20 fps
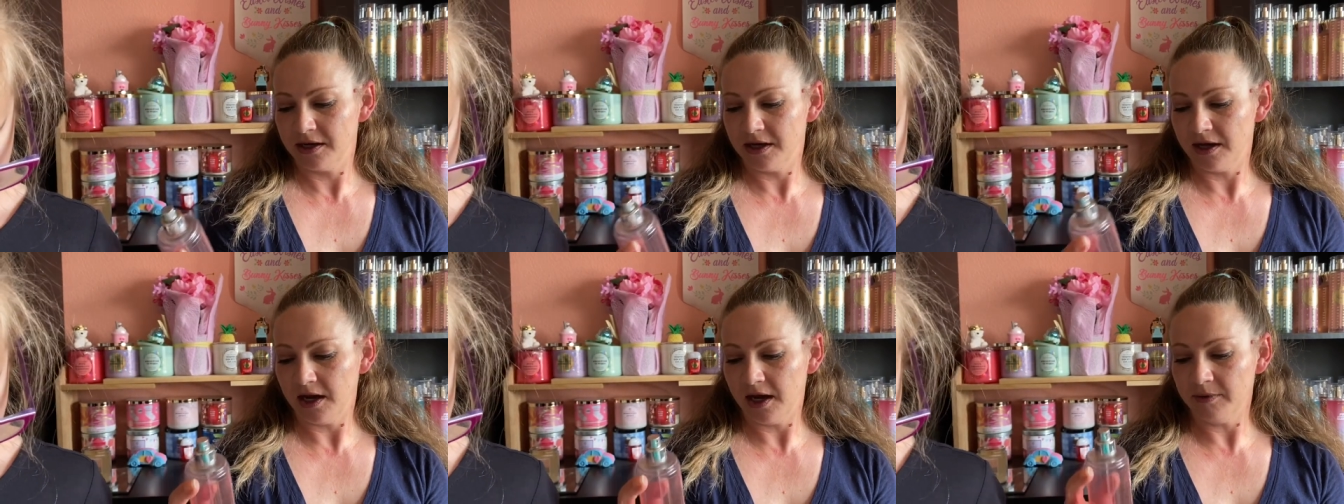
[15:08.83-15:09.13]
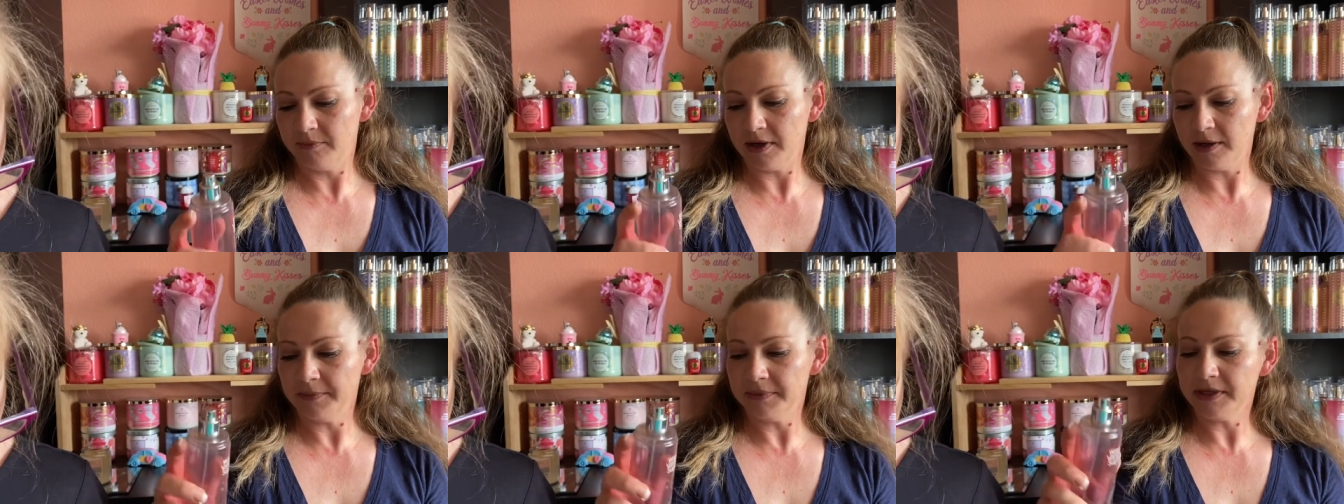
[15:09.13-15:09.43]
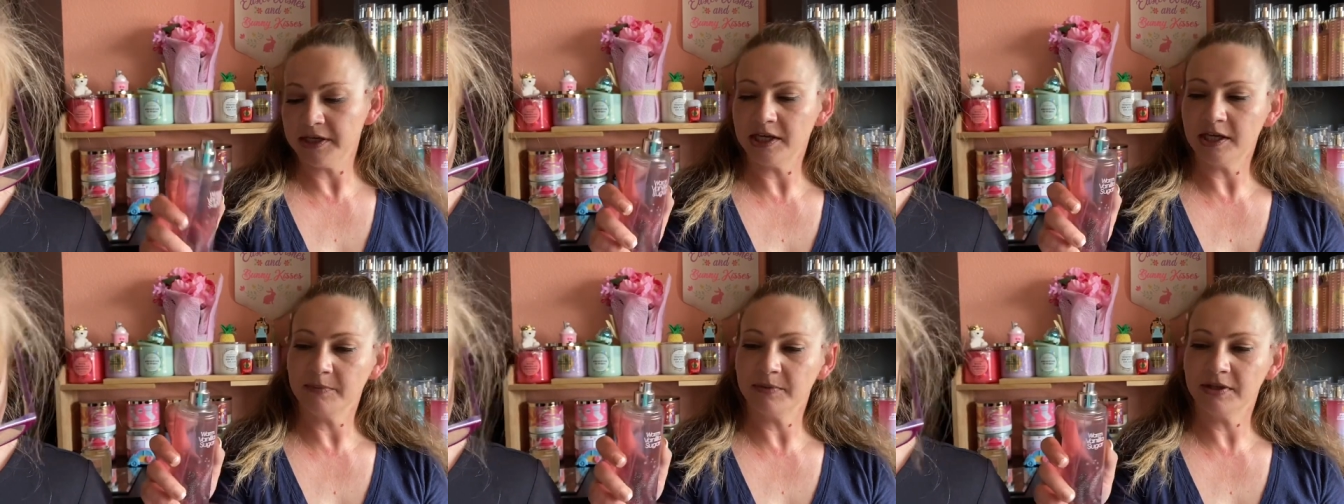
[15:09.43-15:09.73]
I might be
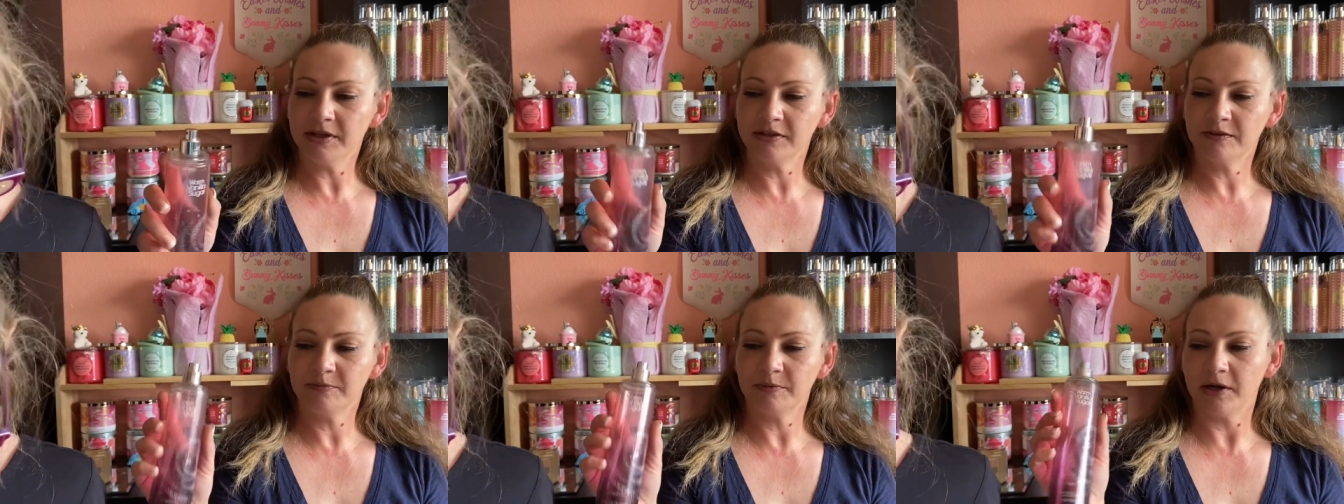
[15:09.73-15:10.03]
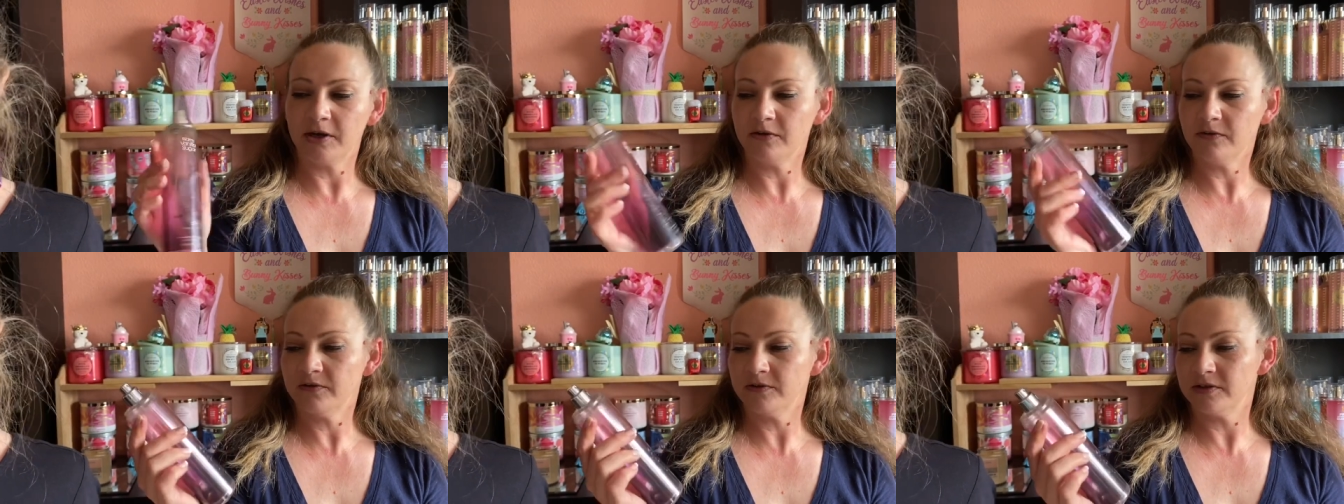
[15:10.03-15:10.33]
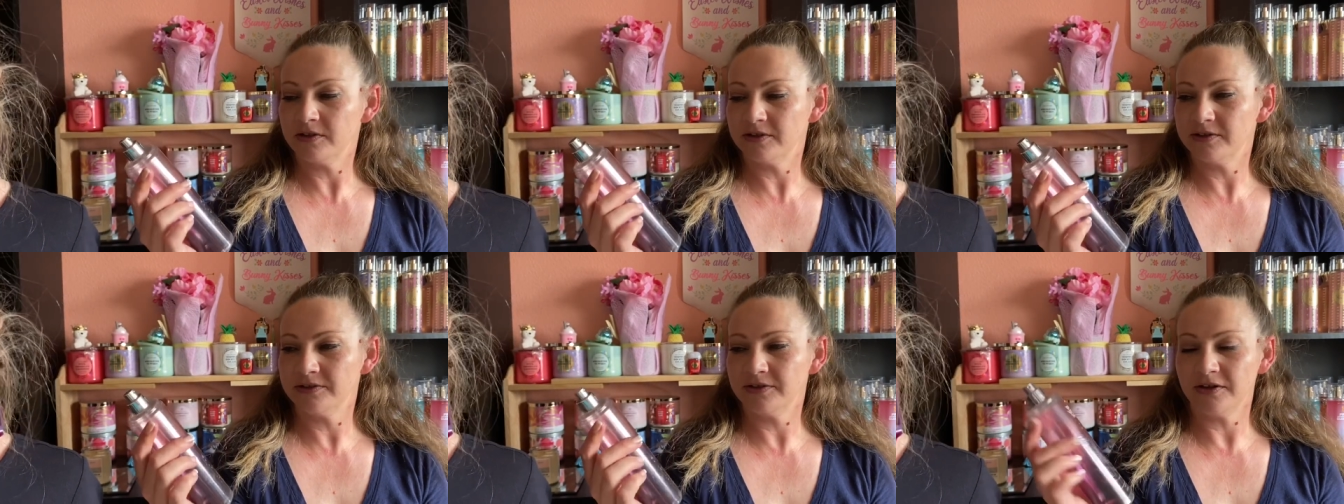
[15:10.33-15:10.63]
keeping this bottle for
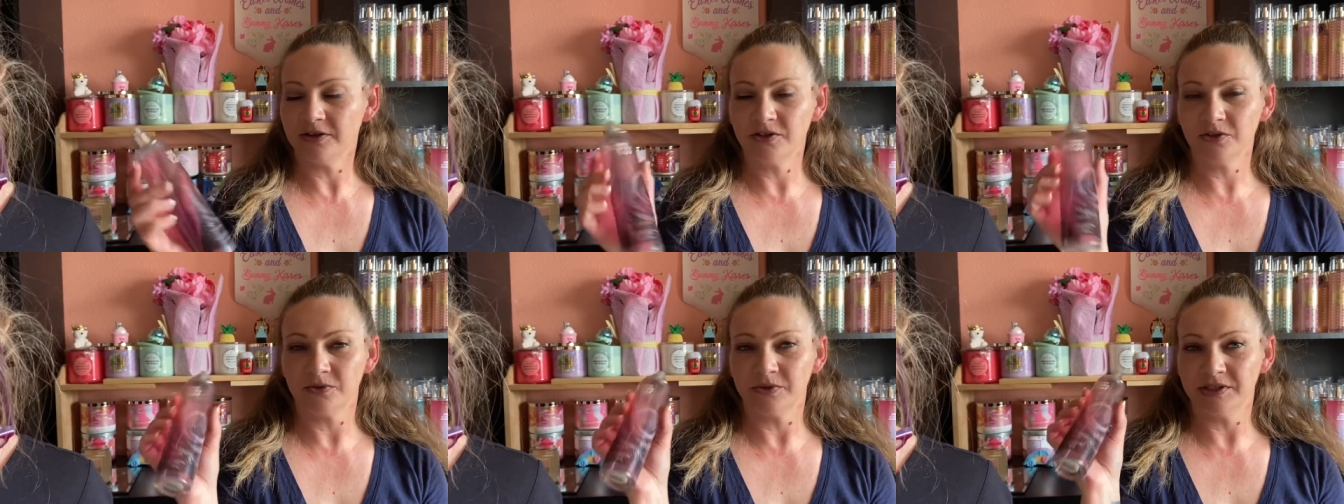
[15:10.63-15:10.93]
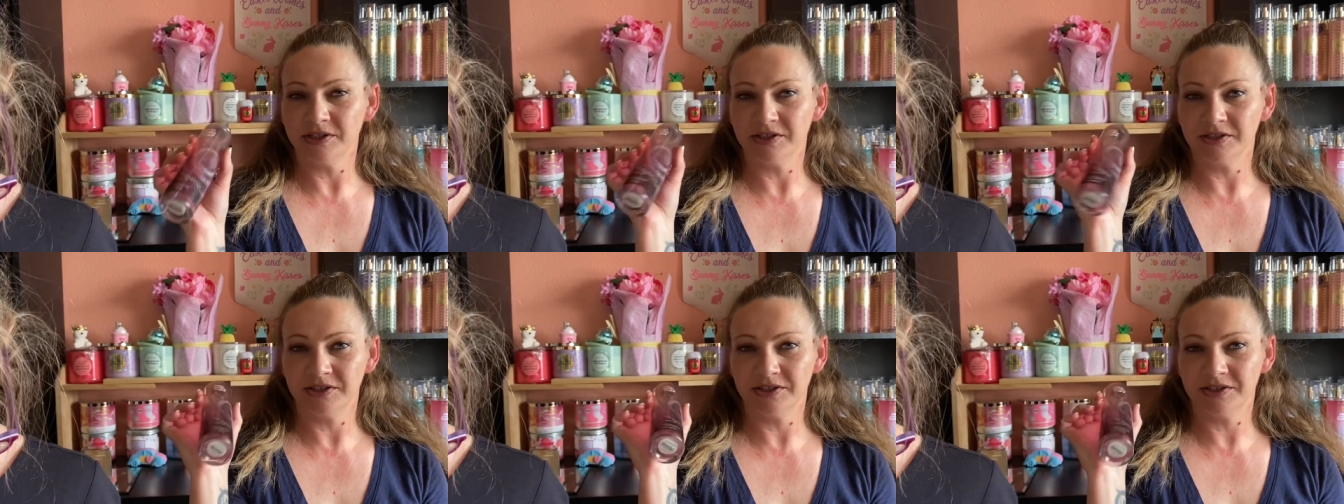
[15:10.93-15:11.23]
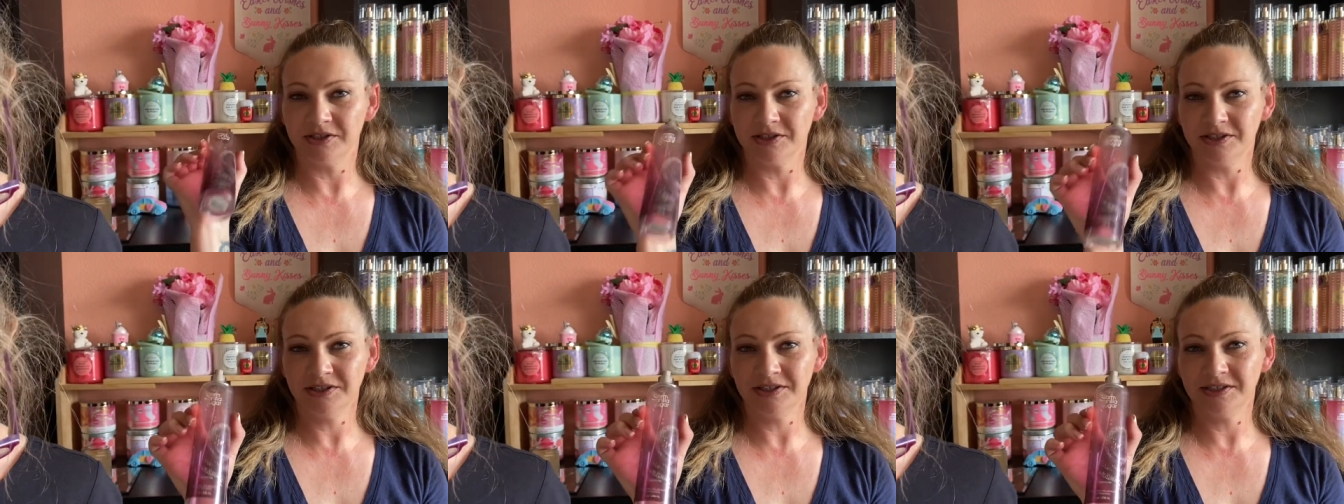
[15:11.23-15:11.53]
nostalgia reasons,
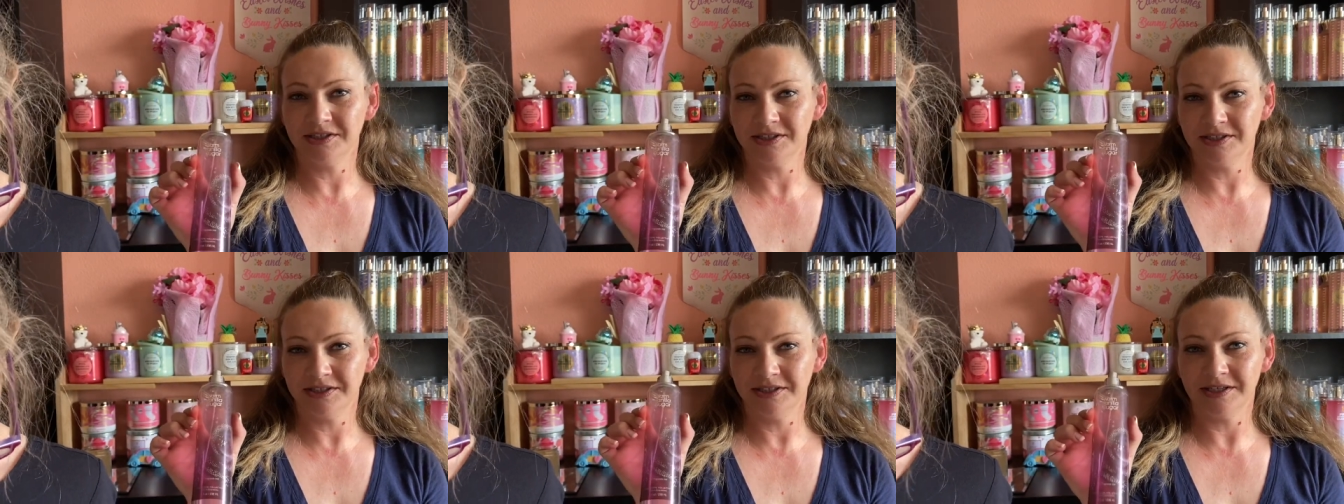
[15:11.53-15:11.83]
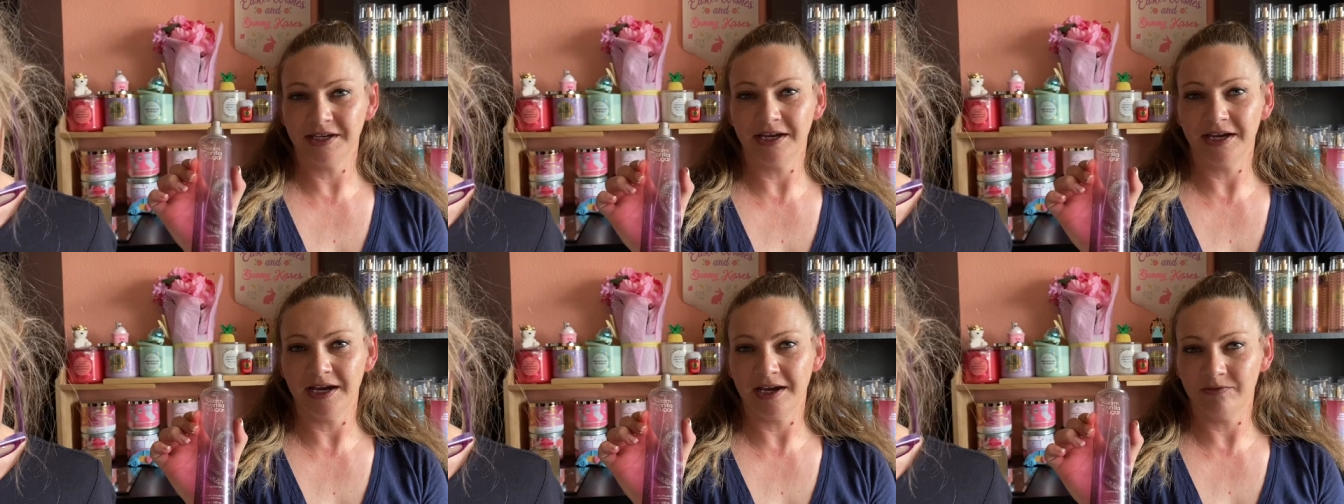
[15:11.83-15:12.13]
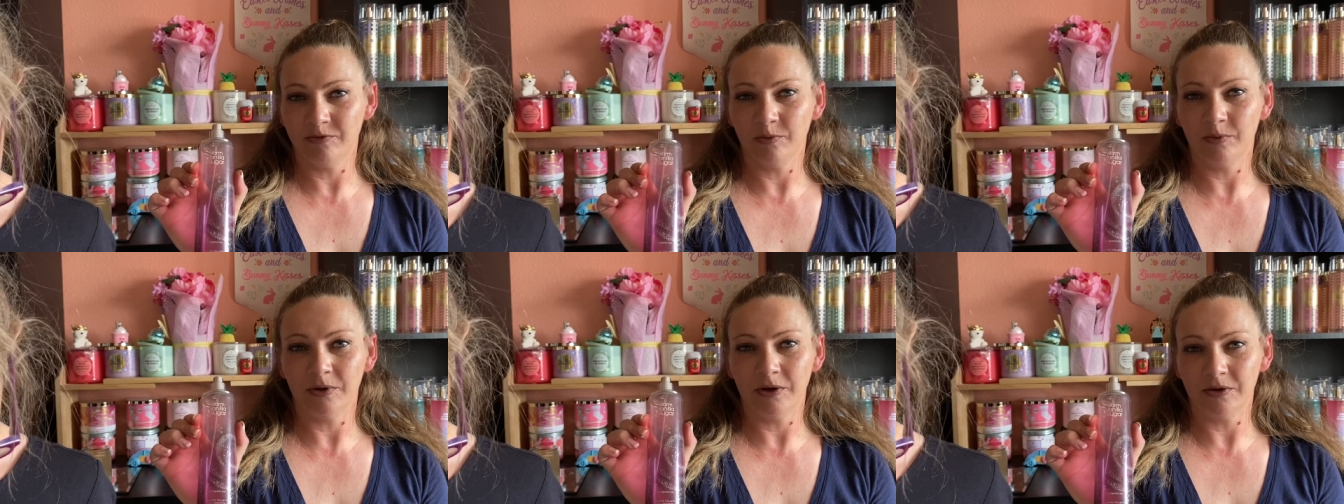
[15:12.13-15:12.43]
just to say I
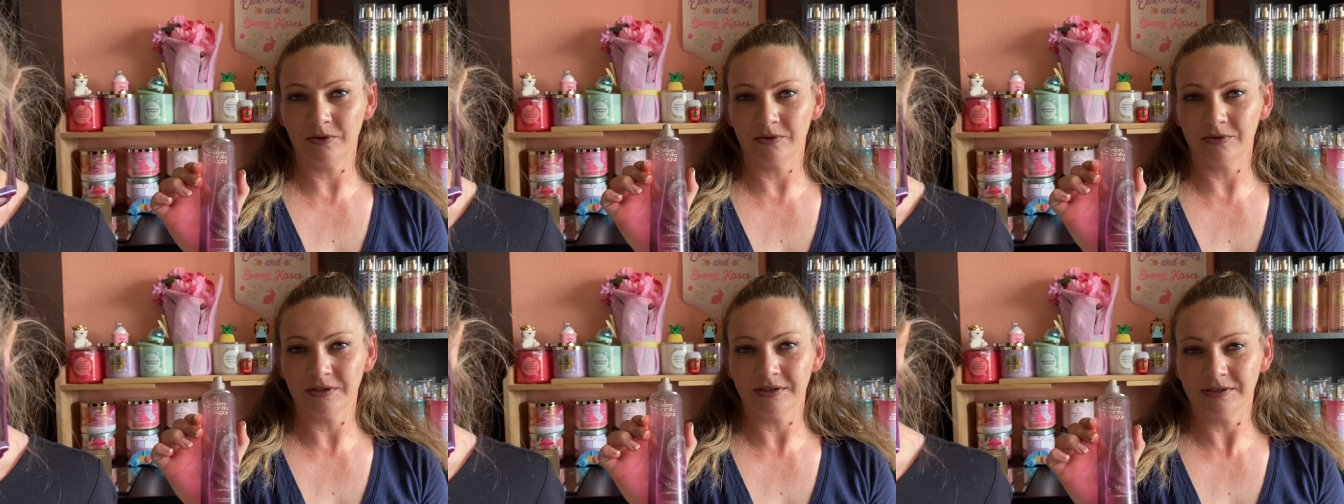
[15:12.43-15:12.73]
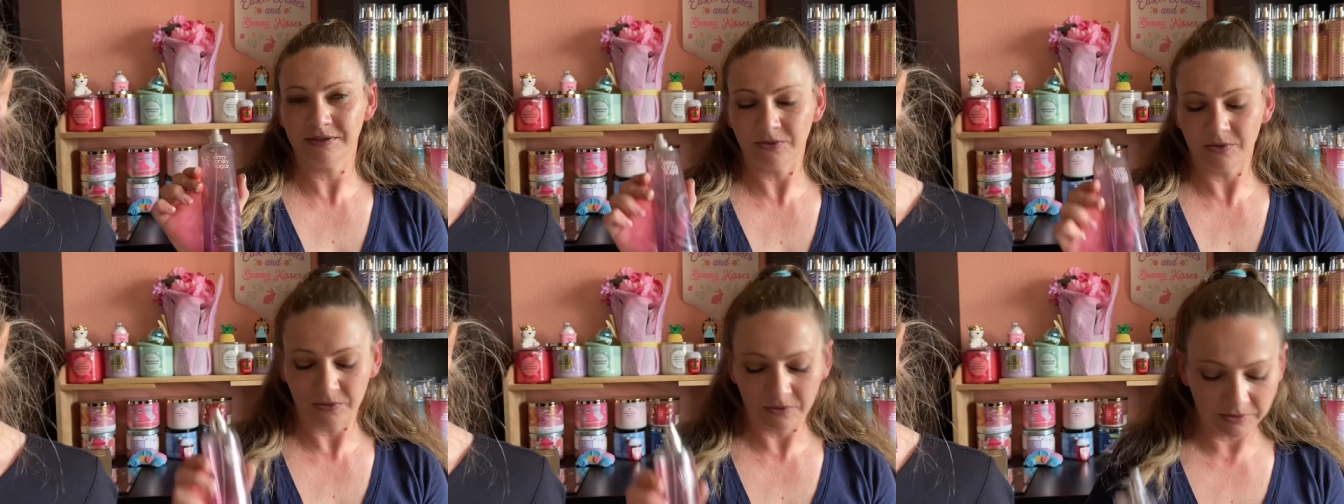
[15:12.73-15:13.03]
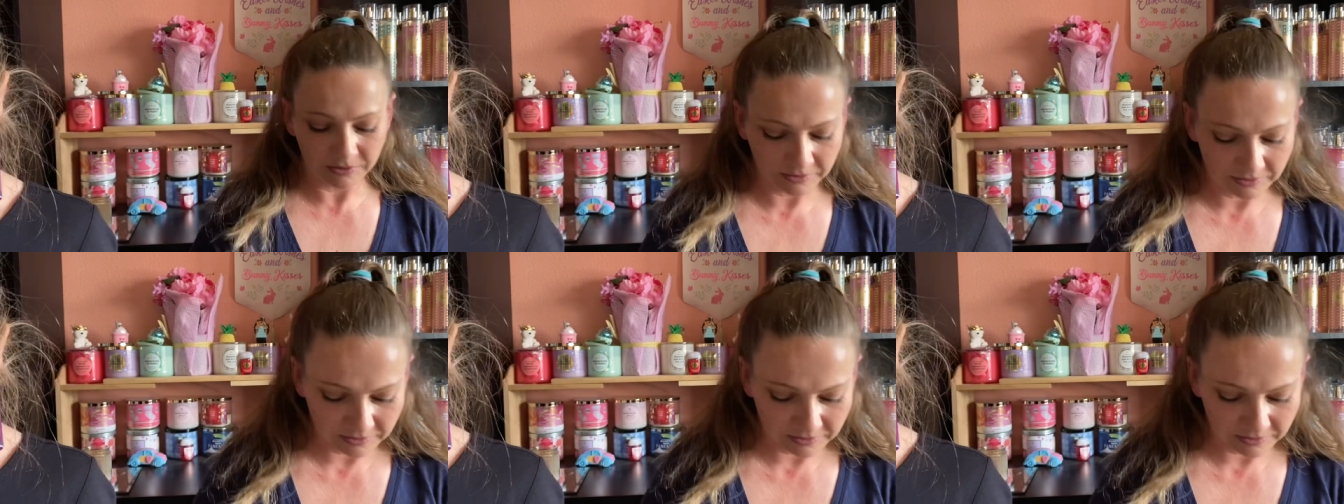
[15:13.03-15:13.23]
have a bottle this old.